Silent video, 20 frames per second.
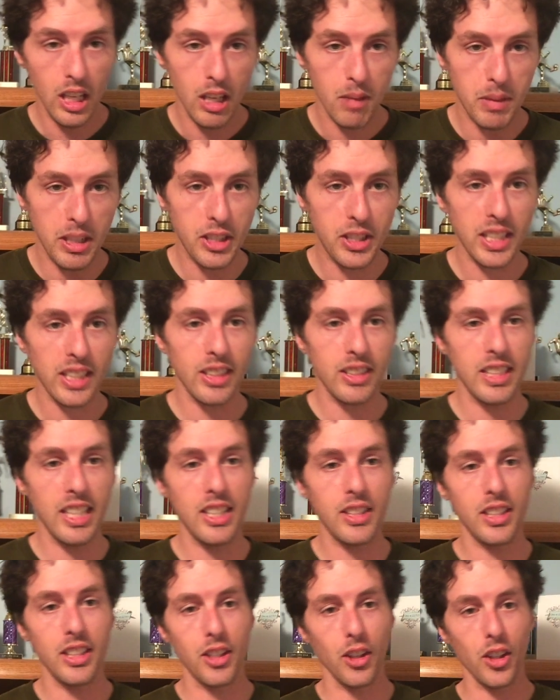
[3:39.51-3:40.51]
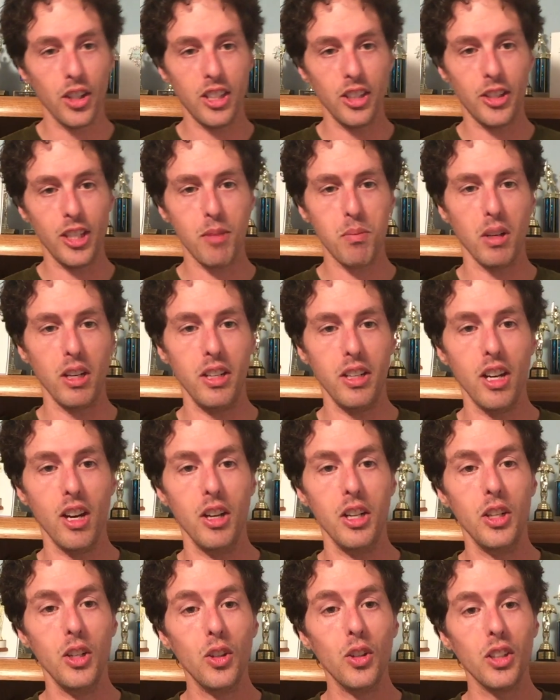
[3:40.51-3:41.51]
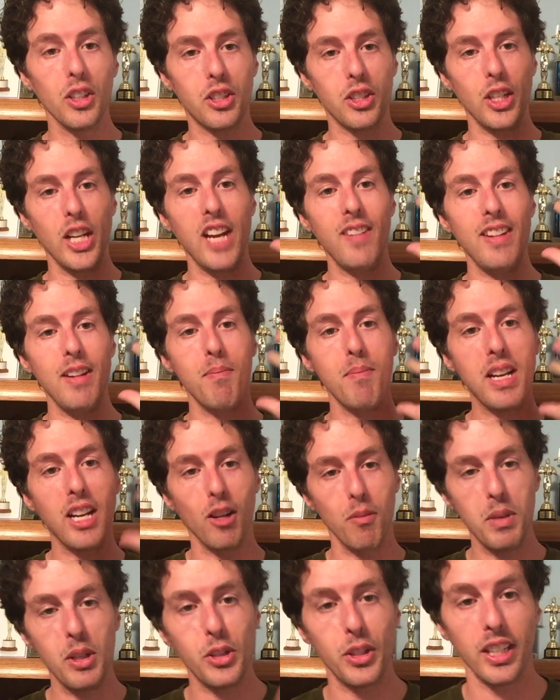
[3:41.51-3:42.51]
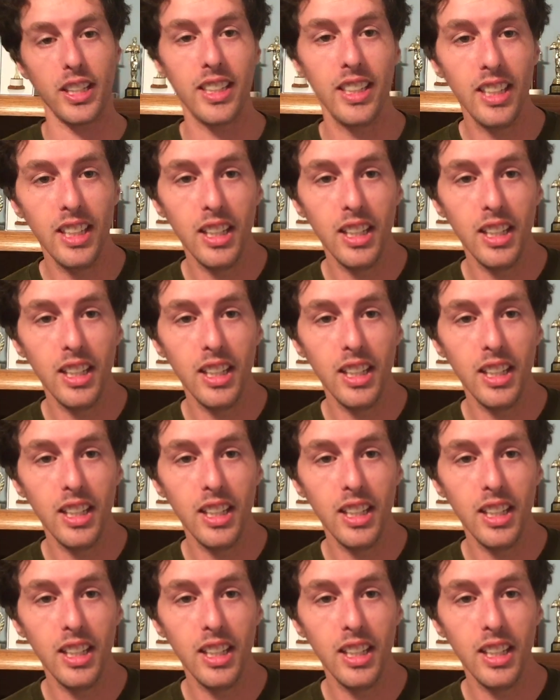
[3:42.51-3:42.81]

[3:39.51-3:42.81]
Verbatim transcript: Basically says it's all contemporary. No, you listen to heavy metal music.